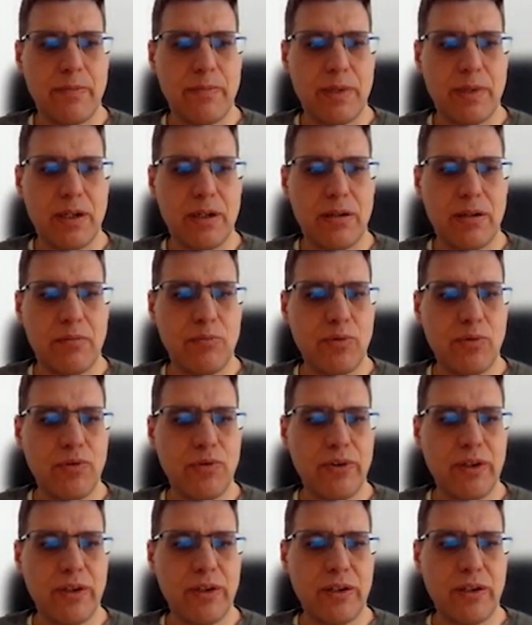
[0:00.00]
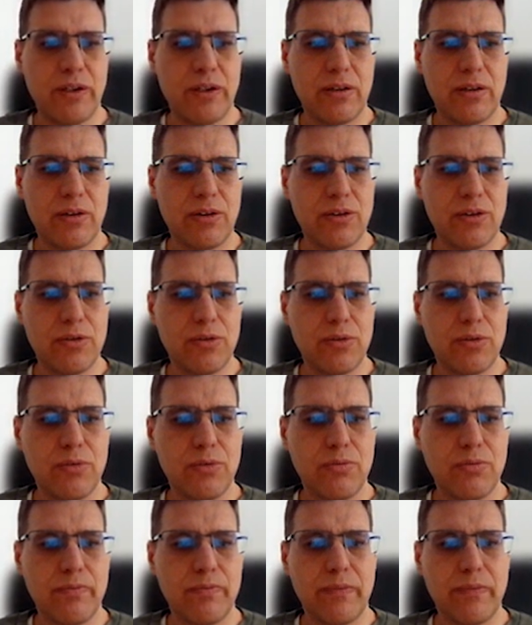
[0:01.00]
by moving those
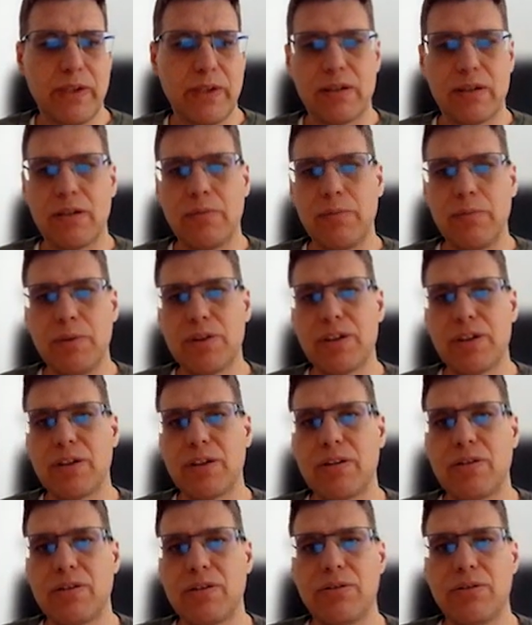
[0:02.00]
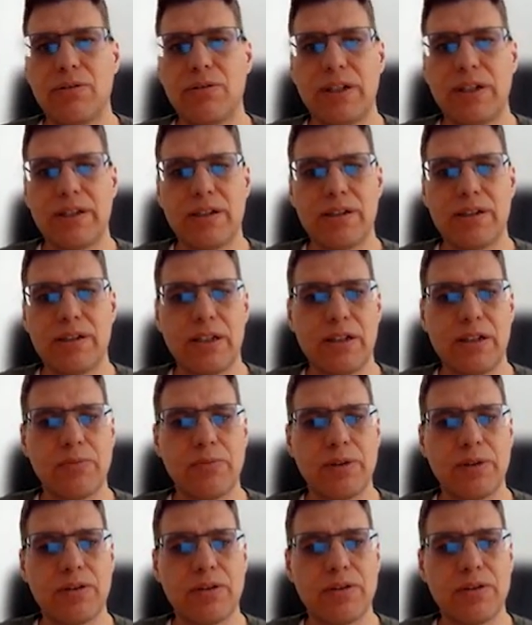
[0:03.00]
two attributes into
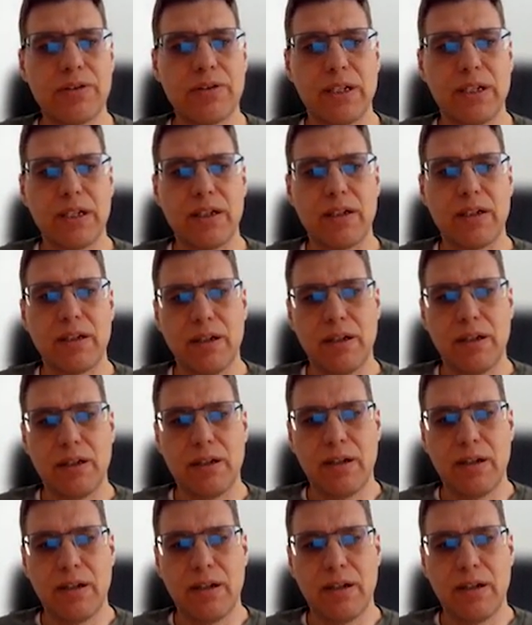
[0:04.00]
SSH because they